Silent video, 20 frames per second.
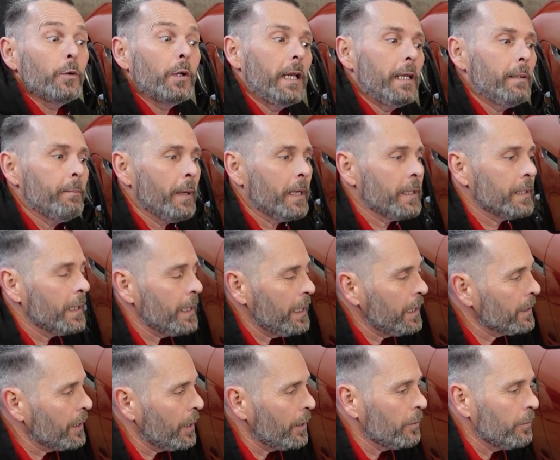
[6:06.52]
clean
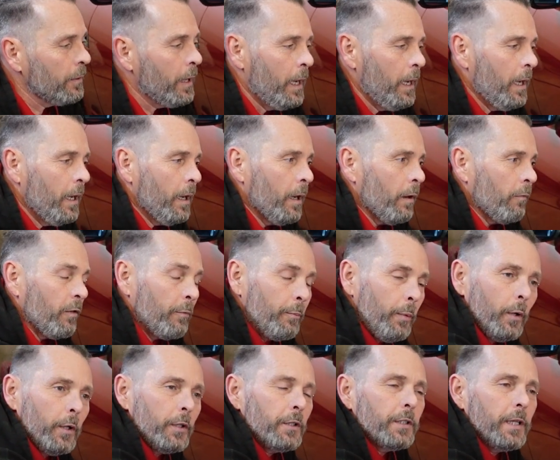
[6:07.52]
basically. So we've
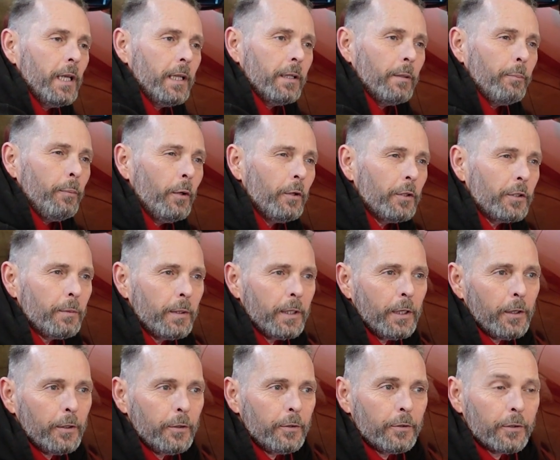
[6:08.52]
polished it. The polish we
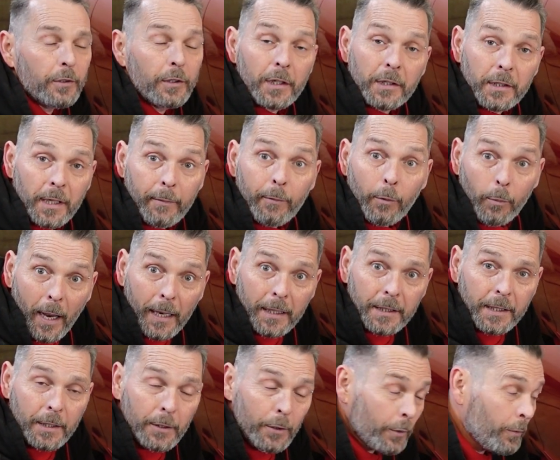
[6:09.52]
use doesn't have a
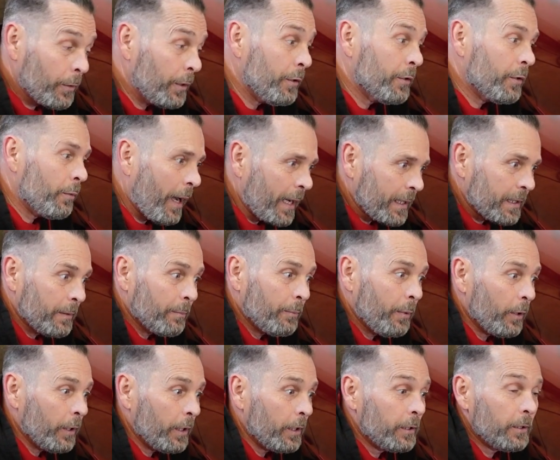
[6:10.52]
wax in. You don't want to use a waxing
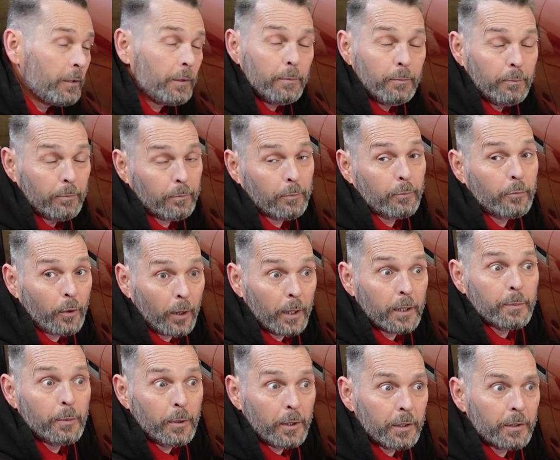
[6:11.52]
polish
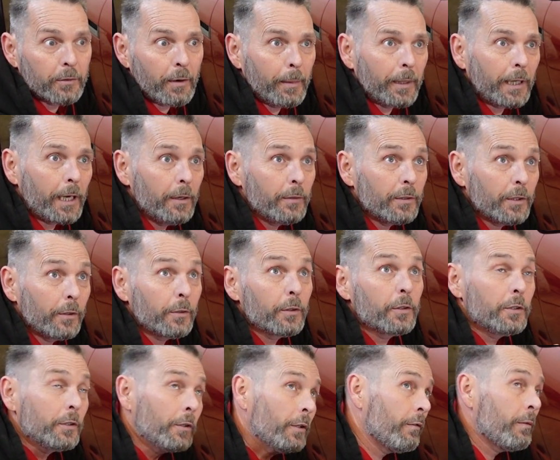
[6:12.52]
prior to putting a ceramic coating on
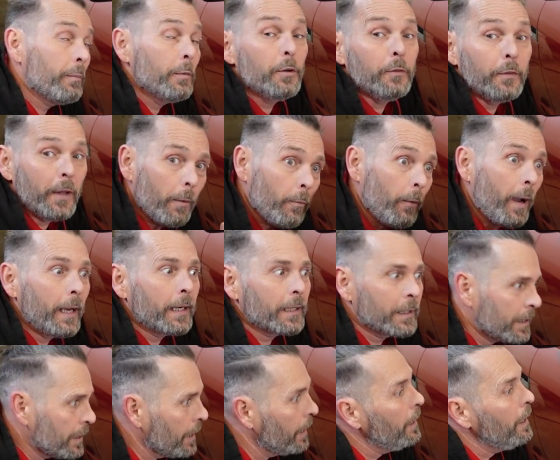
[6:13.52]
because you've got to remove that
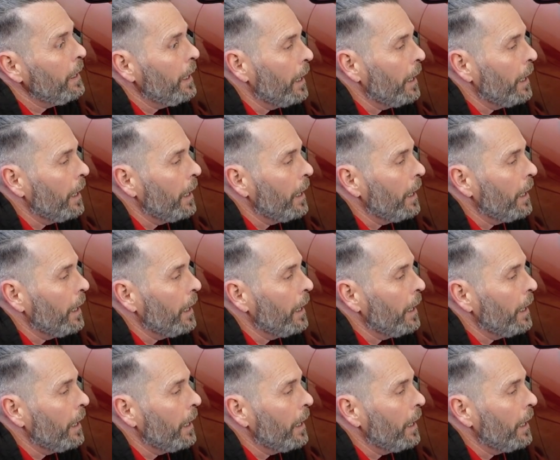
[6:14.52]
wax.